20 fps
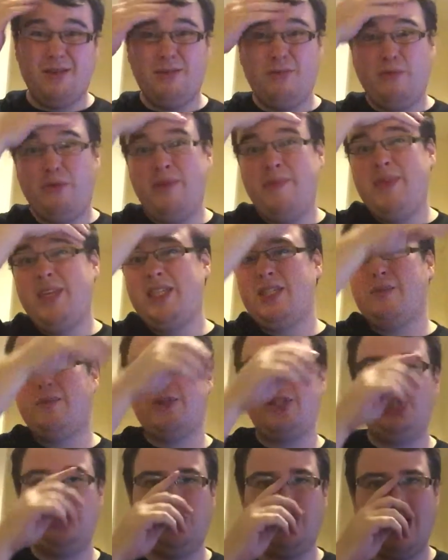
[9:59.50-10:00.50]
we meet up
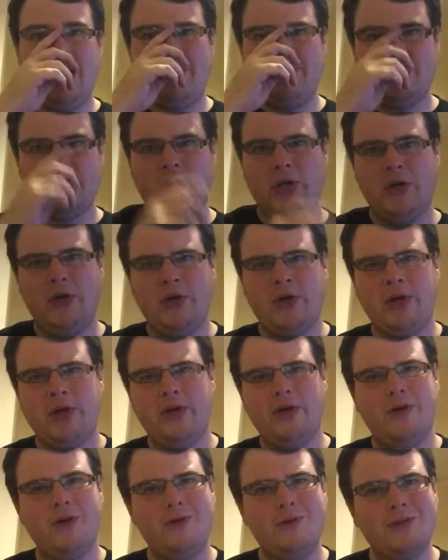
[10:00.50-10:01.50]
with James
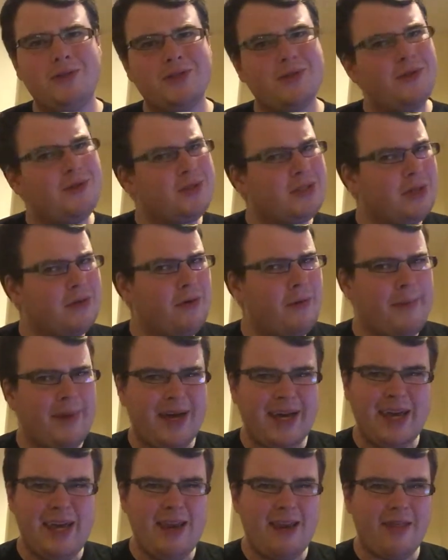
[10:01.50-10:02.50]
Hook, who was also a
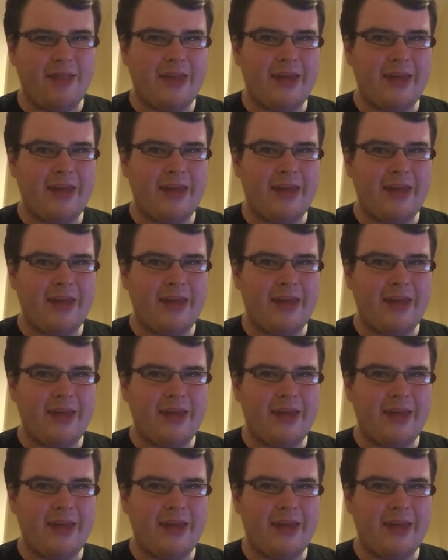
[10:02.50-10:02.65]
miner